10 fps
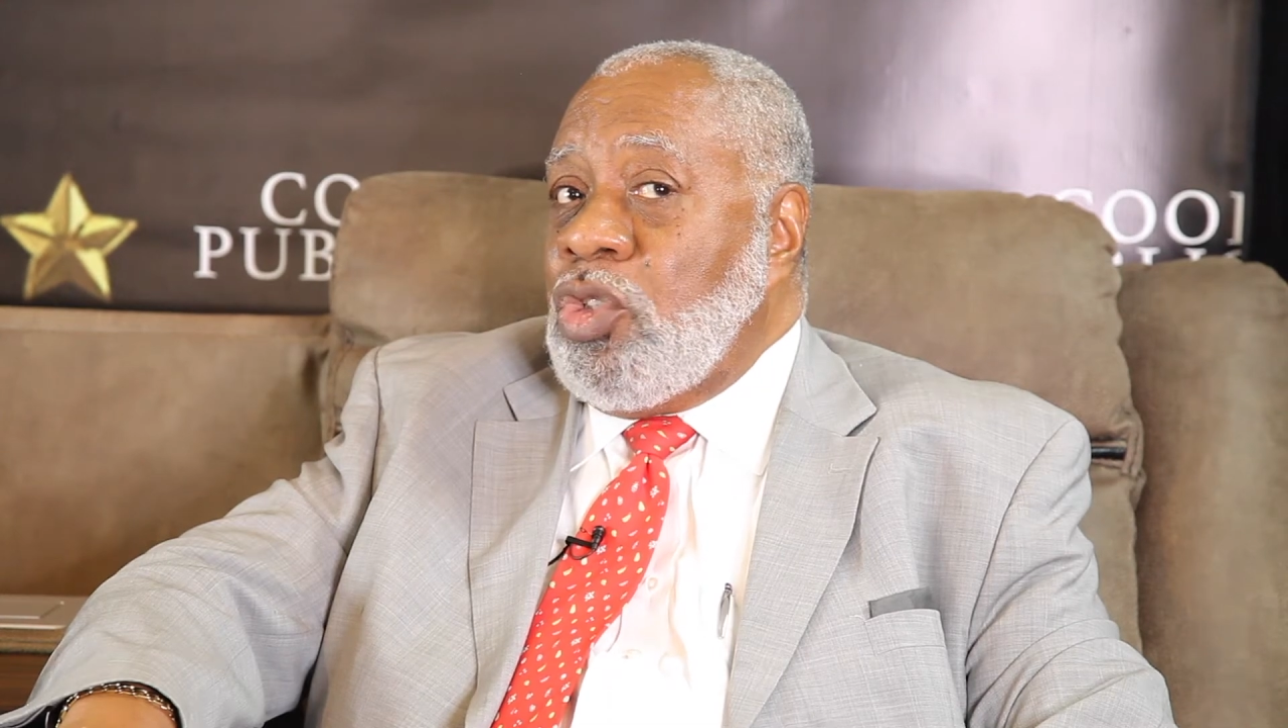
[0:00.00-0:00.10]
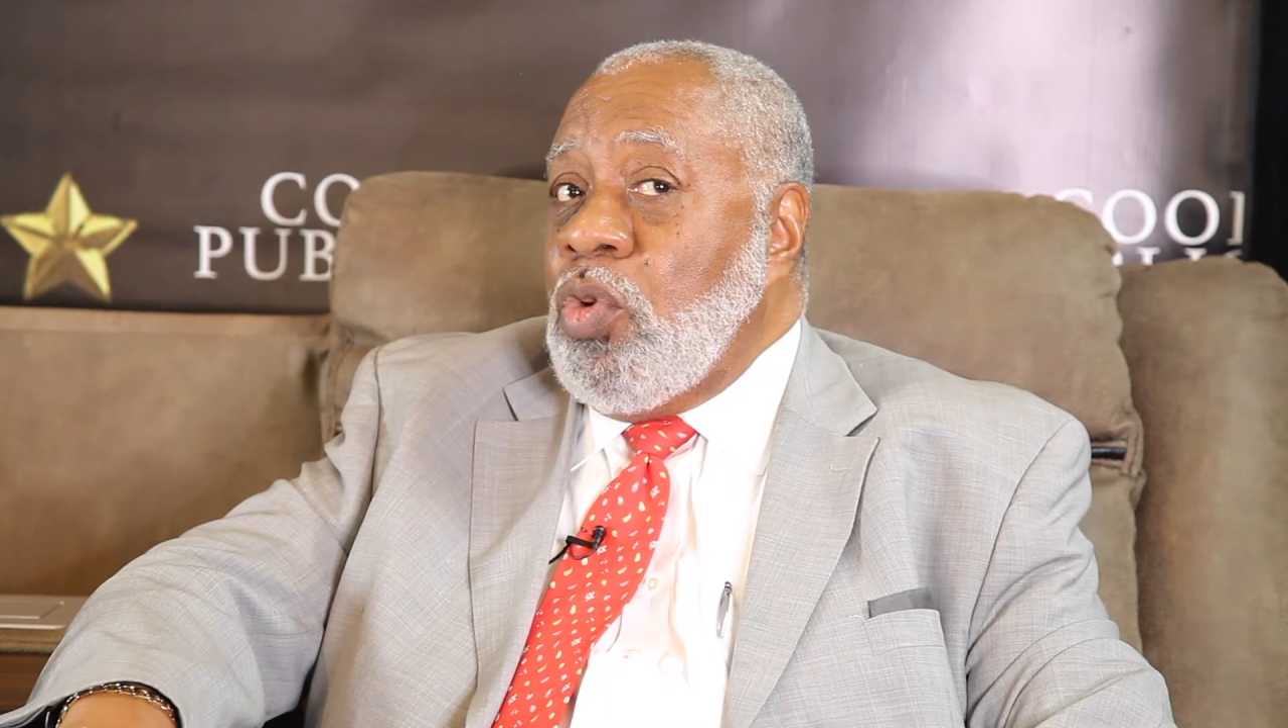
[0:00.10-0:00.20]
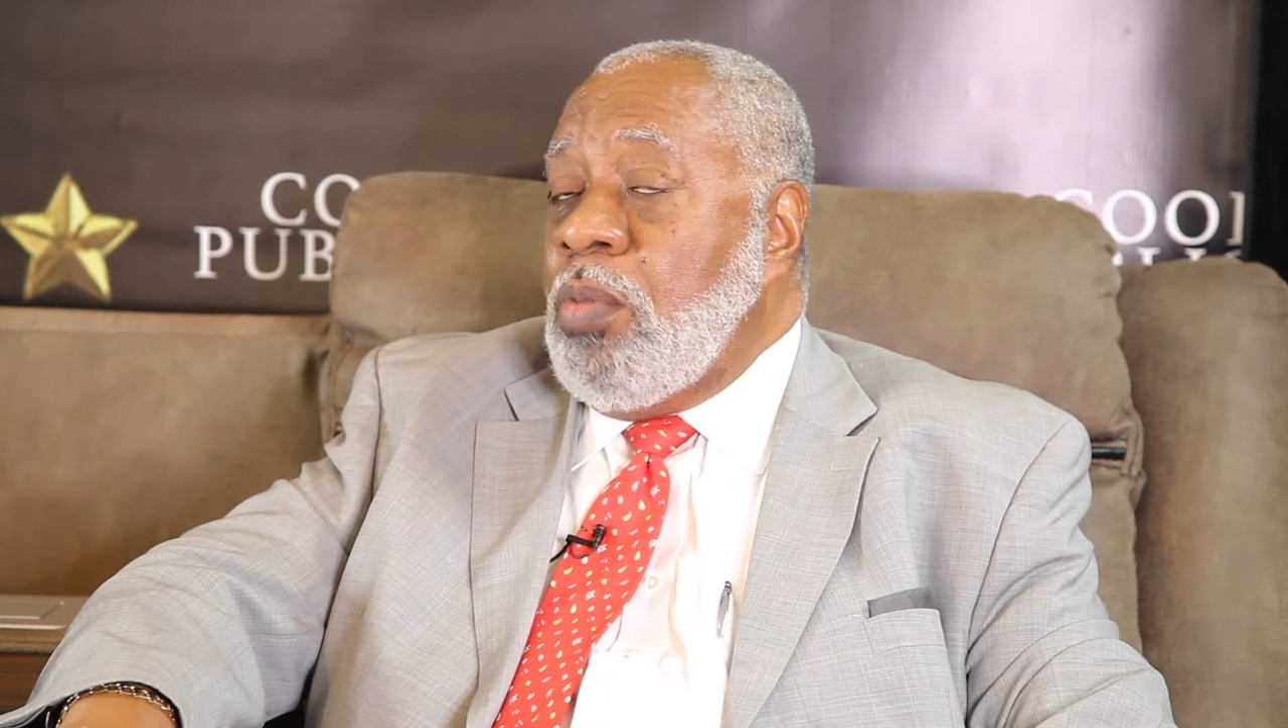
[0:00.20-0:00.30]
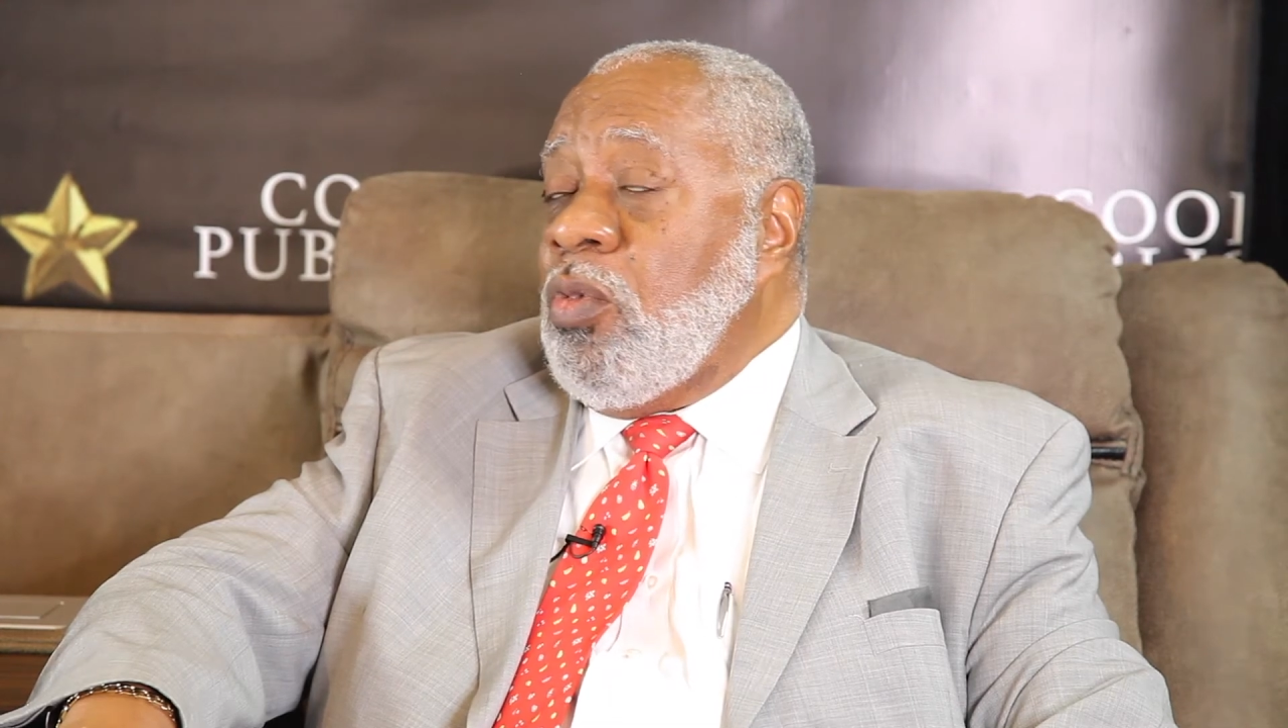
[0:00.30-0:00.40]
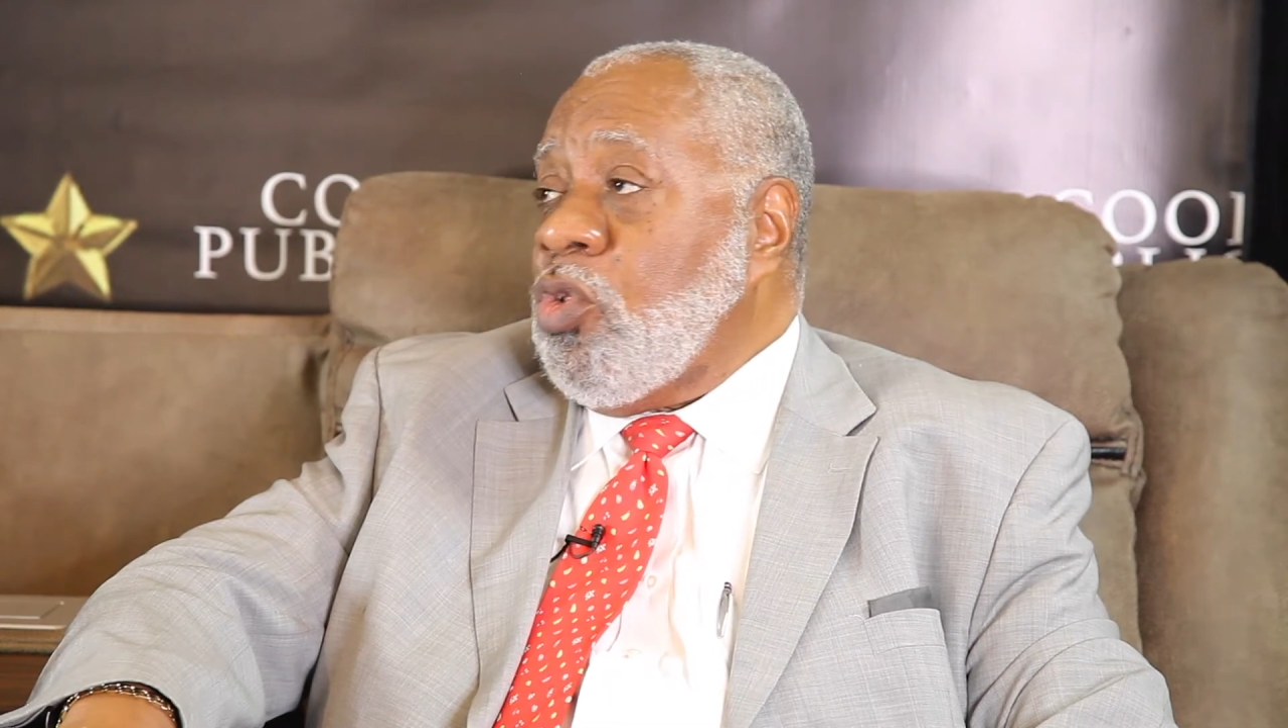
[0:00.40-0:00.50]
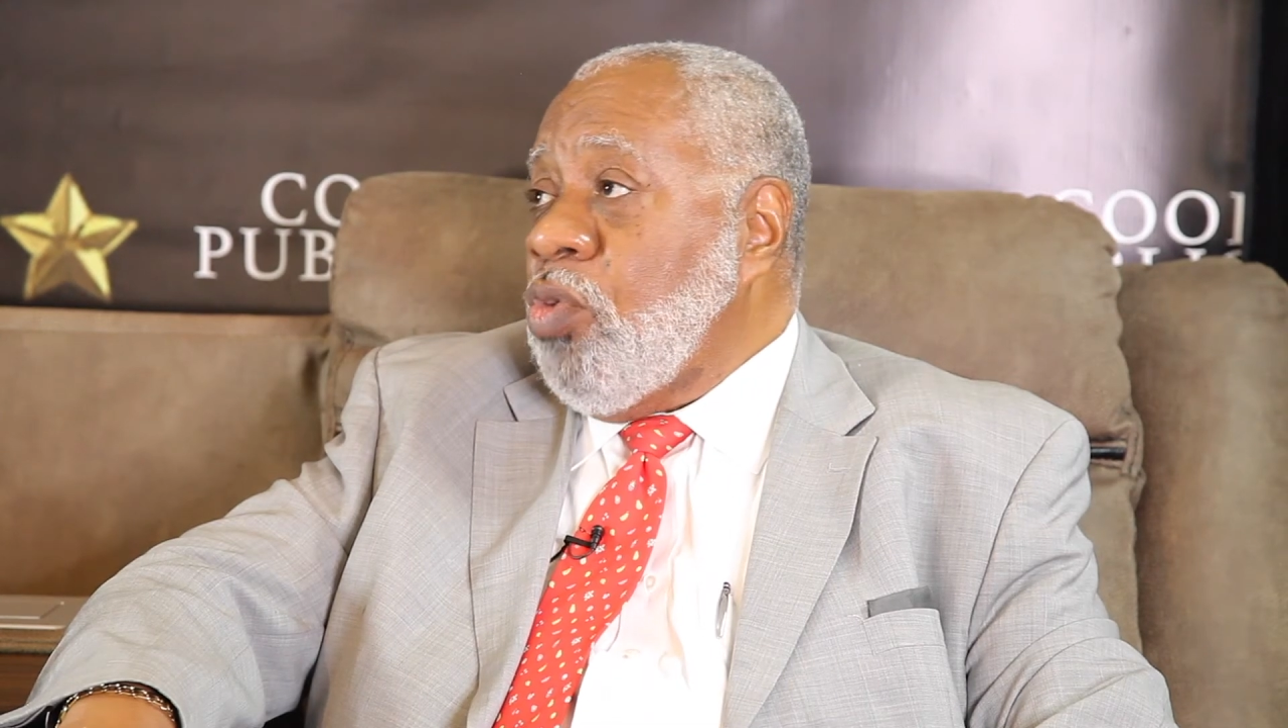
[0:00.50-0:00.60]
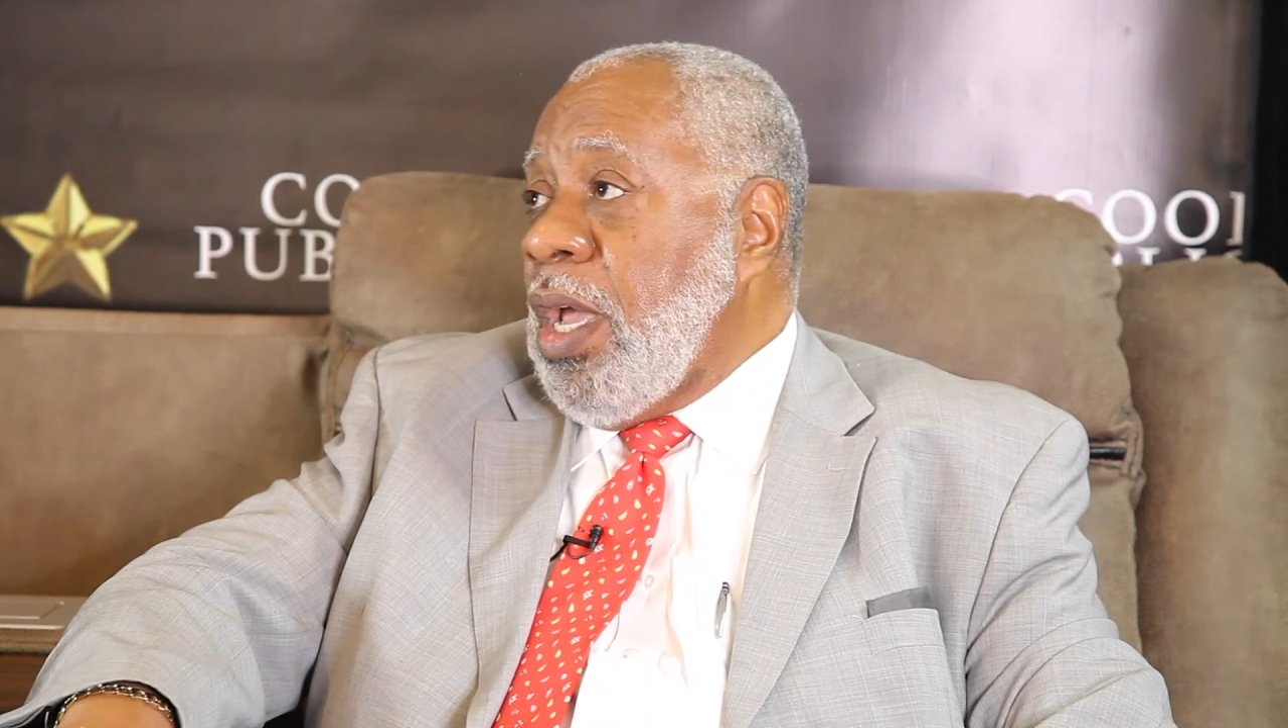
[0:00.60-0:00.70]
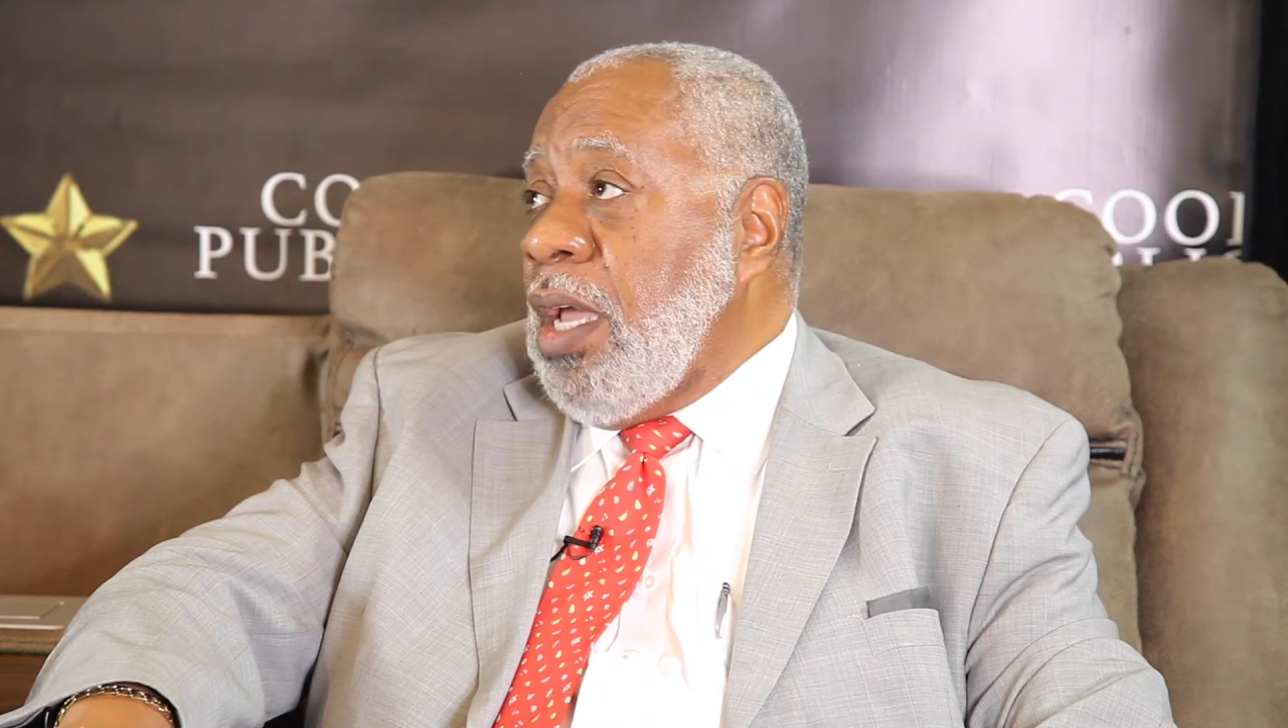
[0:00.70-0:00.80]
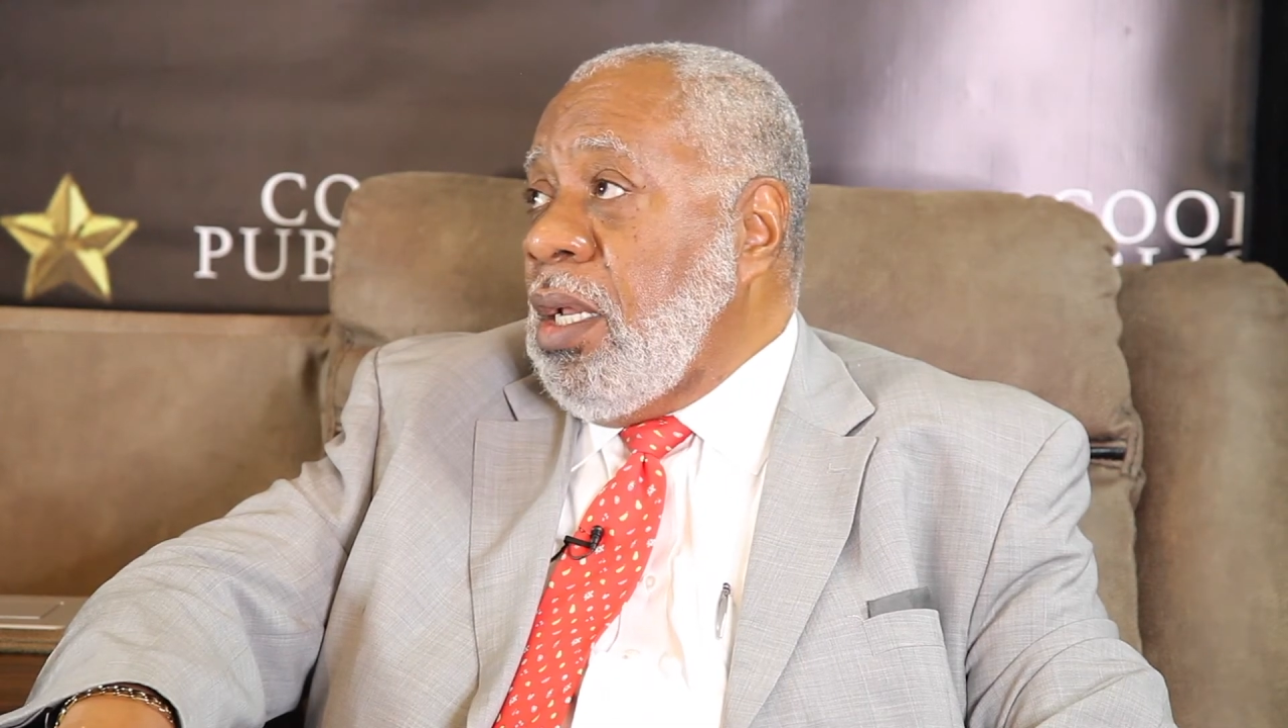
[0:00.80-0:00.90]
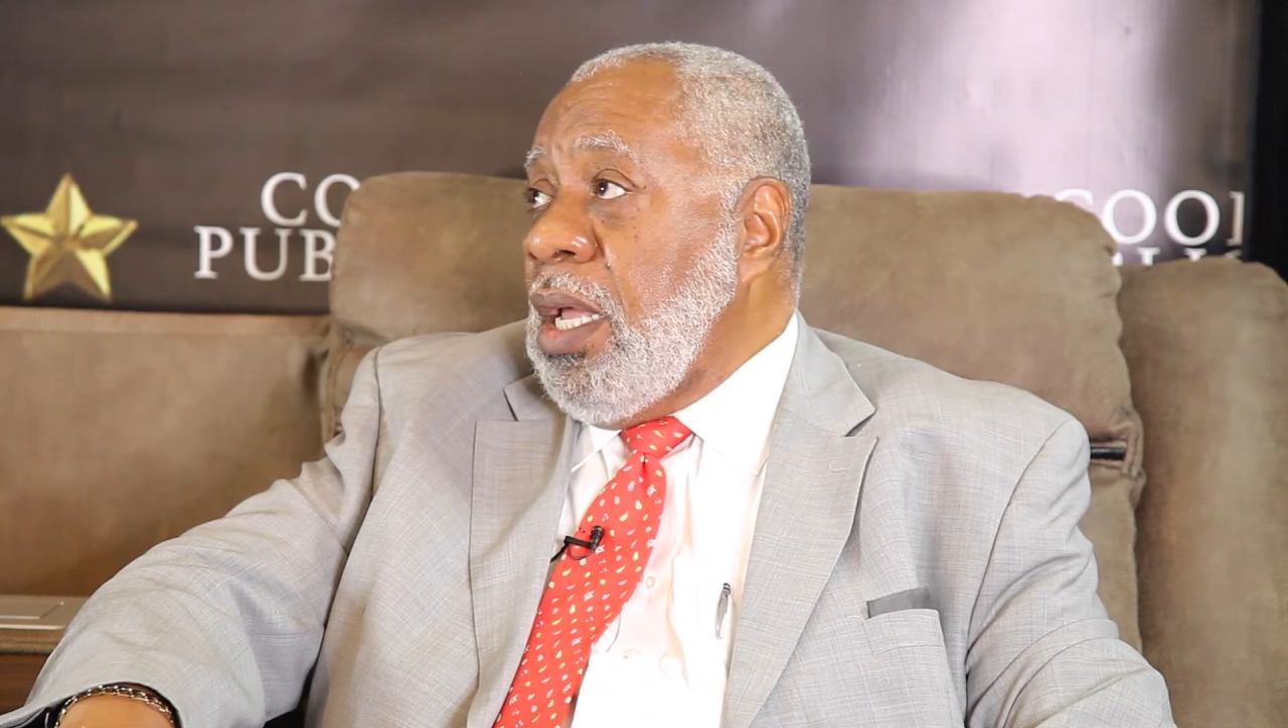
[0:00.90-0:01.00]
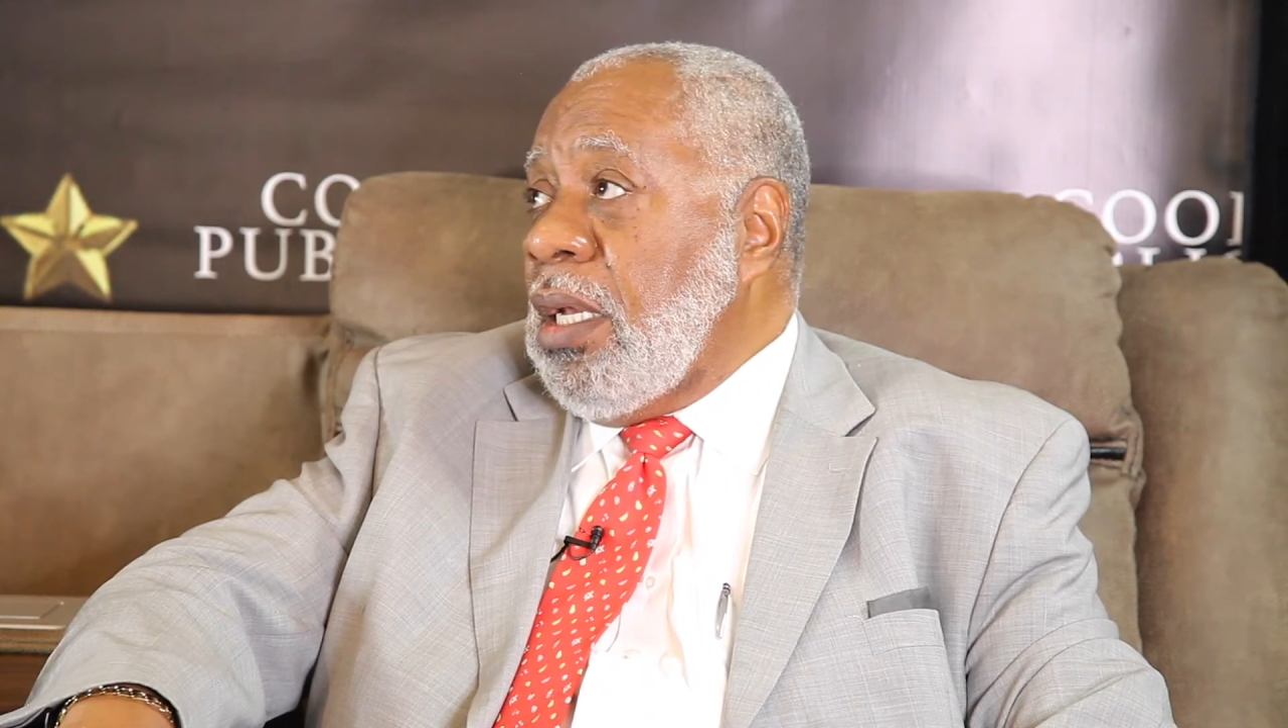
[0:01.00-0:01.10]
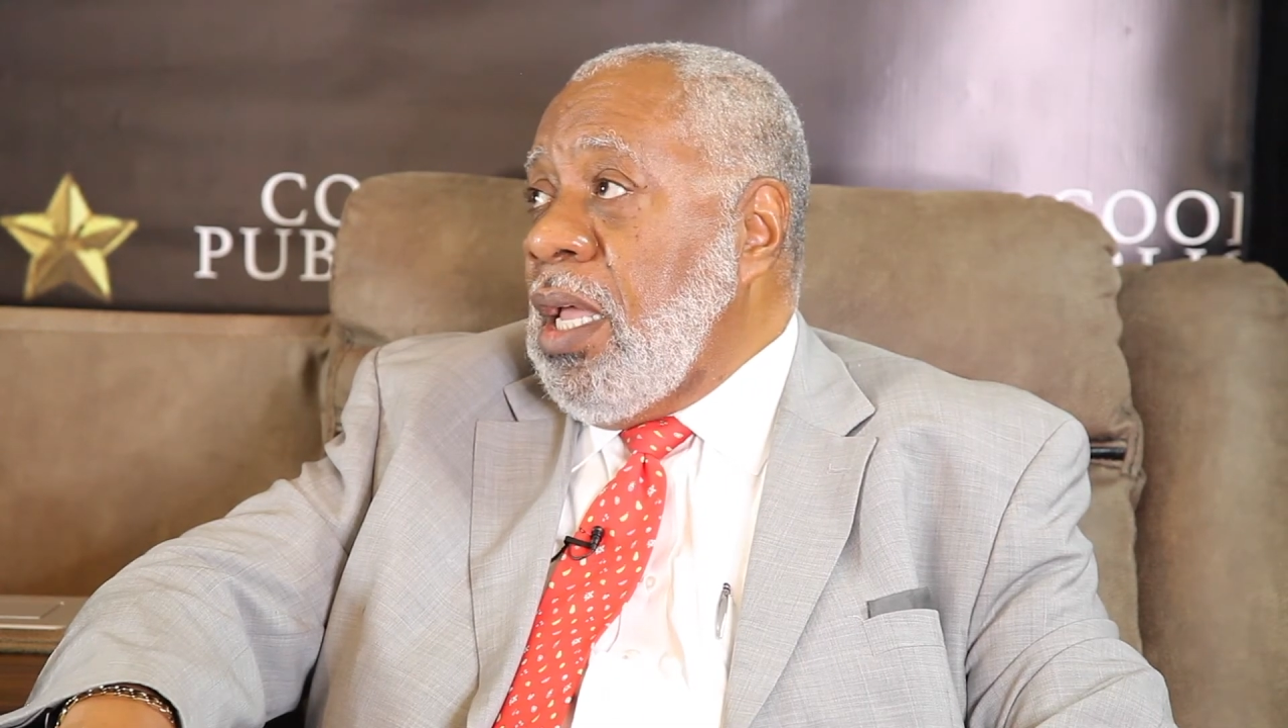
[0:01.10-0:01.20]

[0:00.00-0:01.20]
two of them were tried and